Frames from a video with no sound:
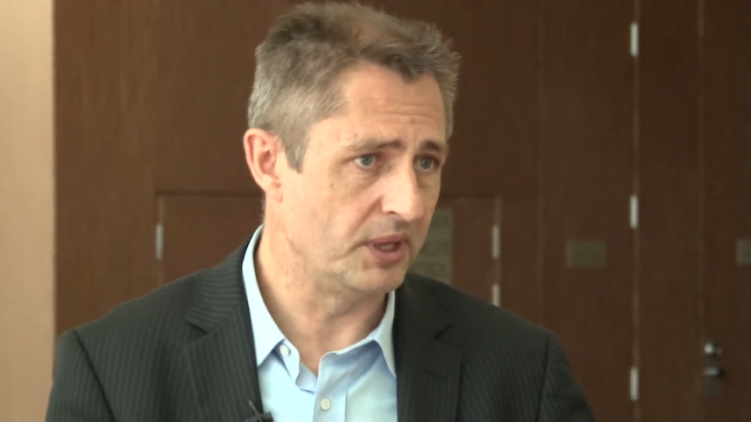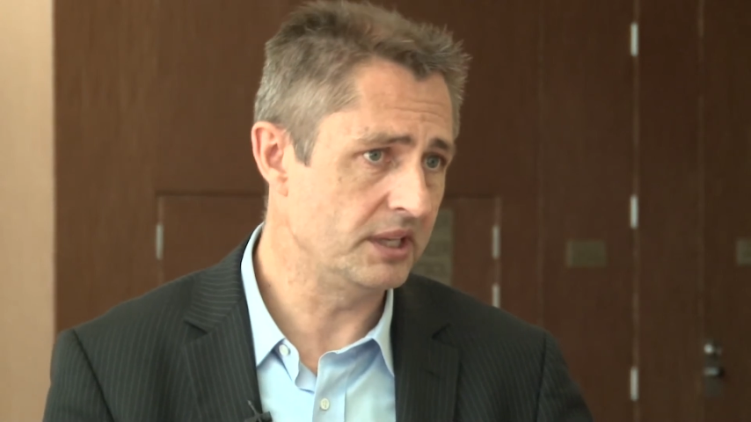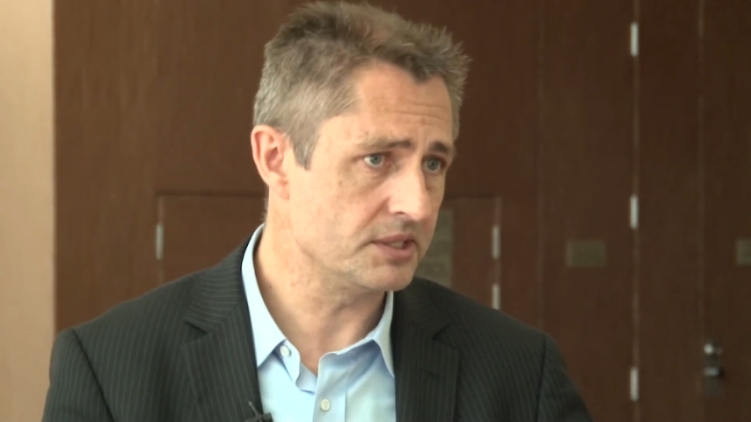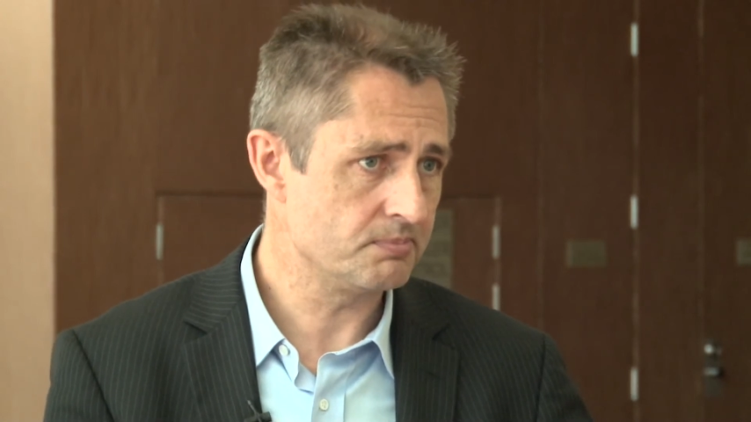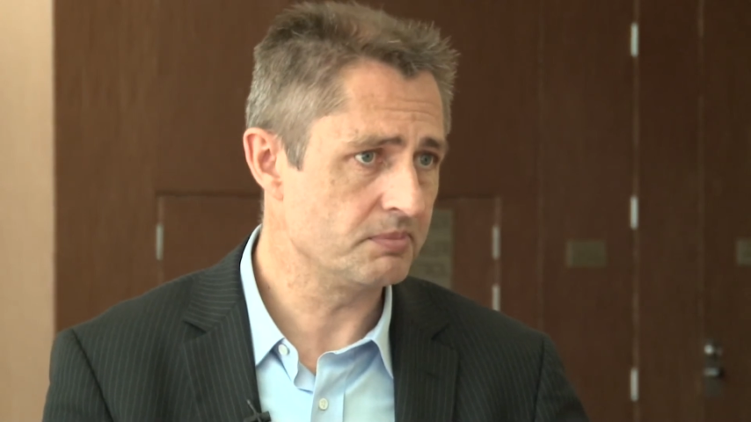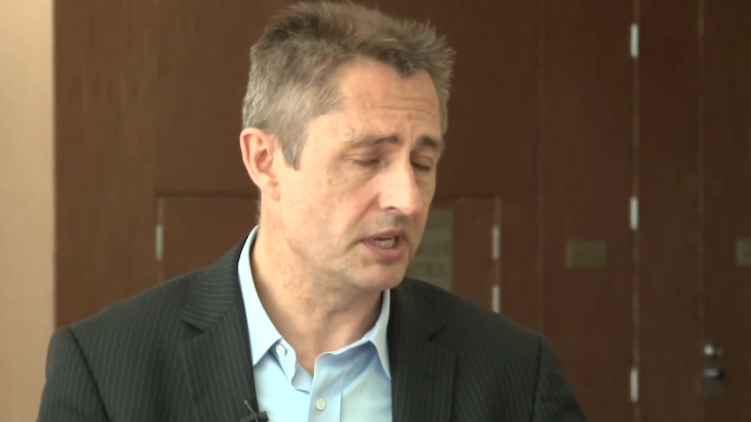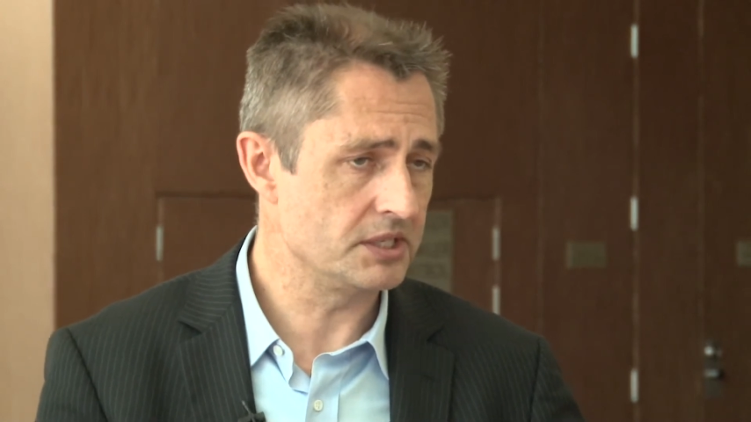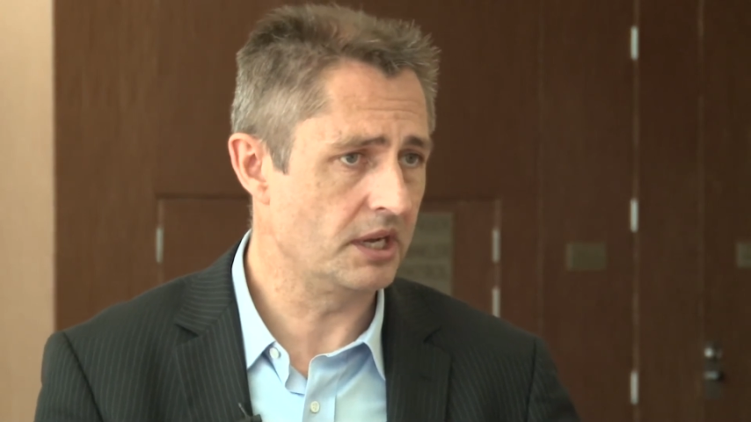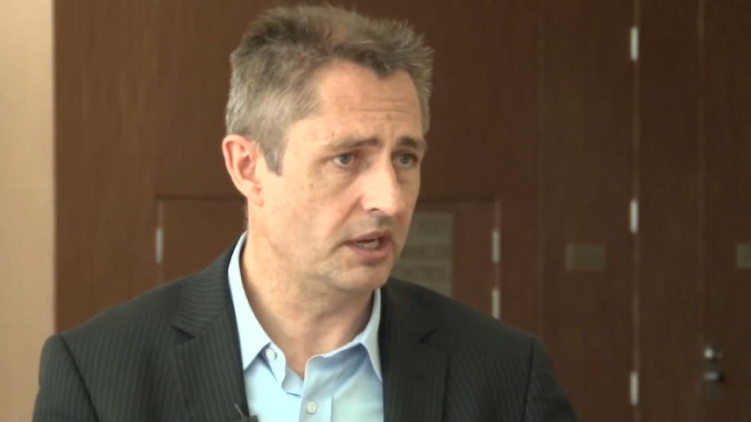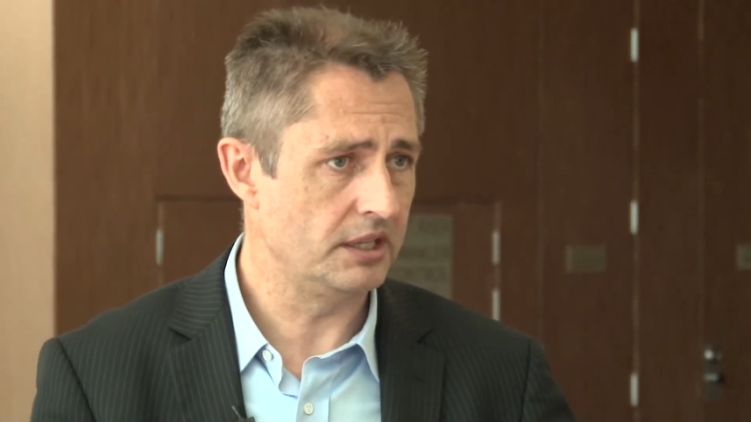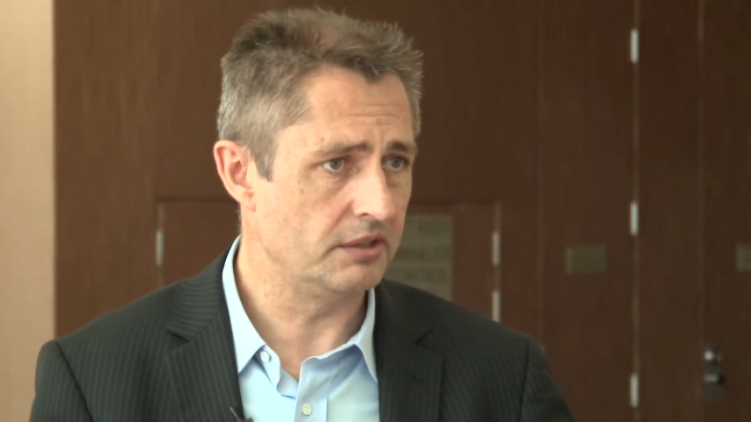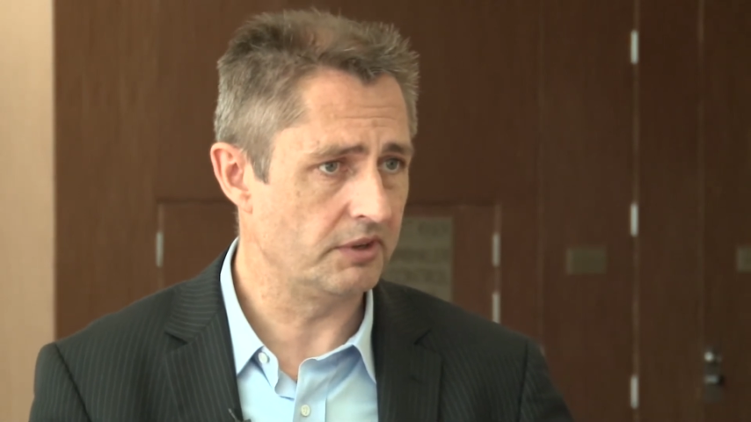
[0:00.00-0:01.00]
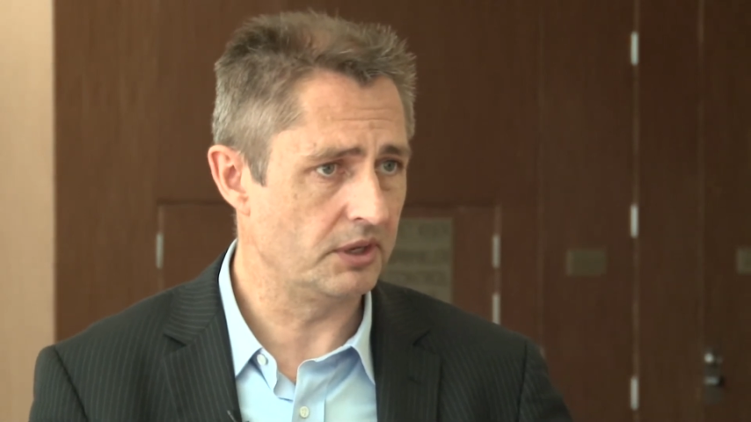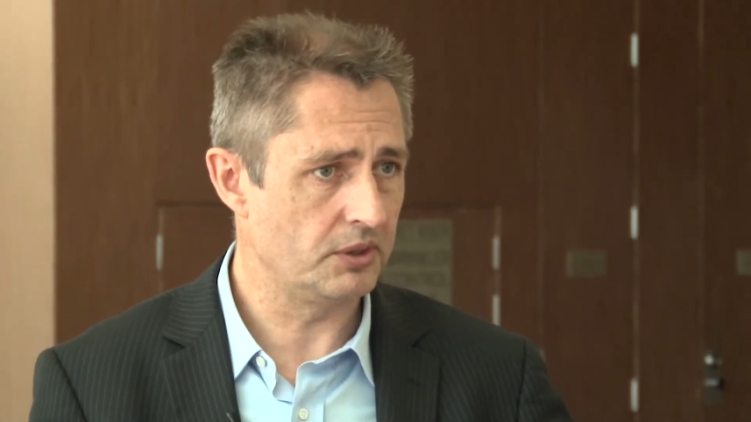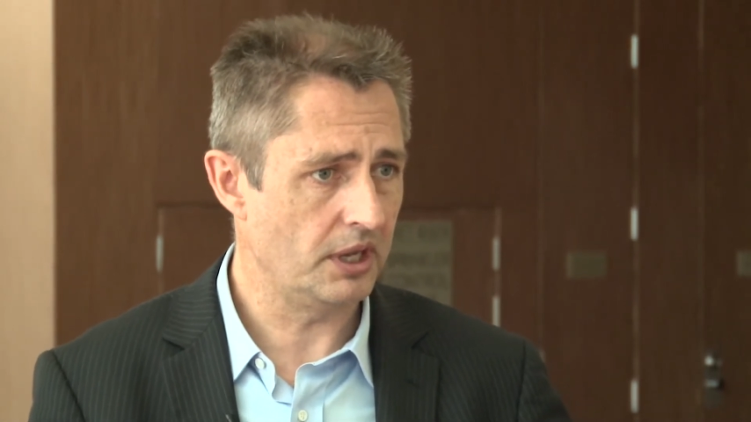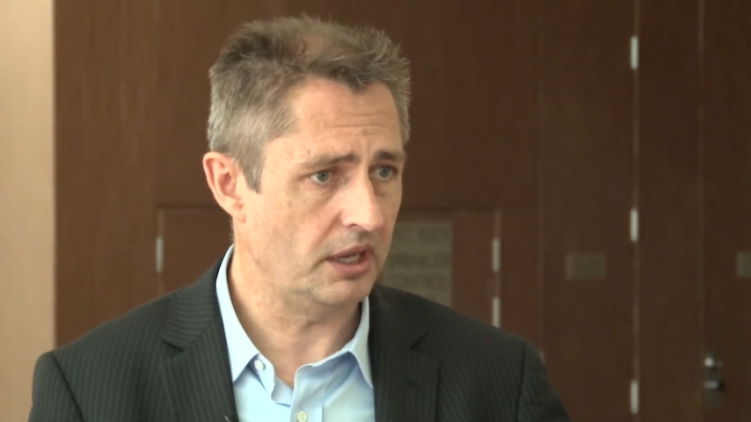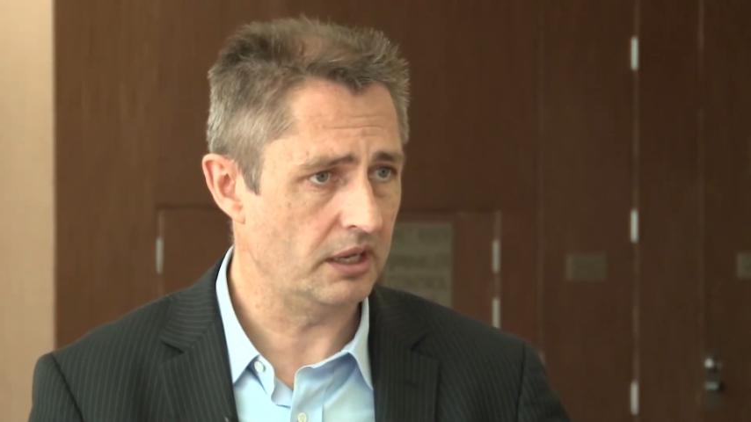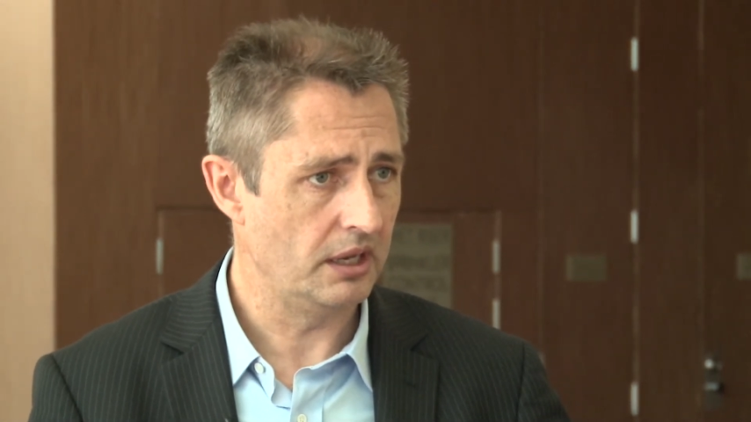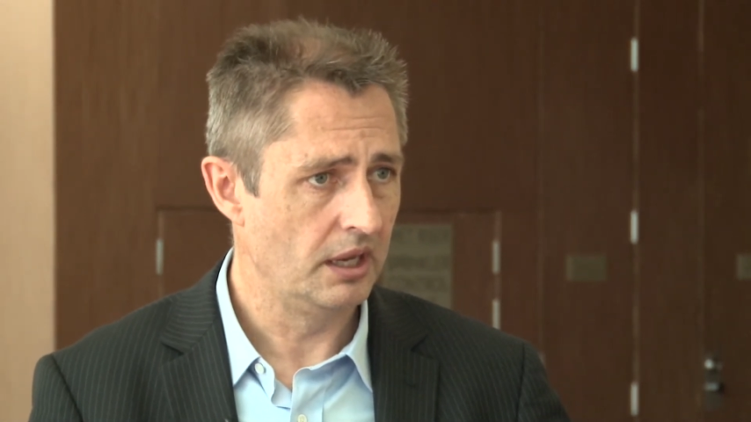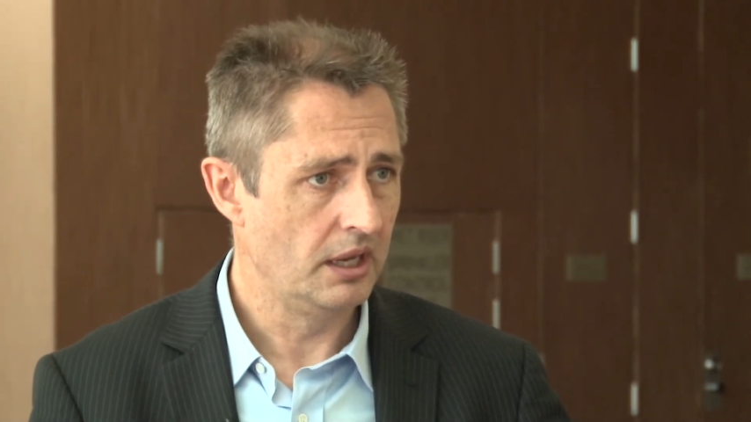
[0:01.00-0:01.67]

in, it's kind of okay.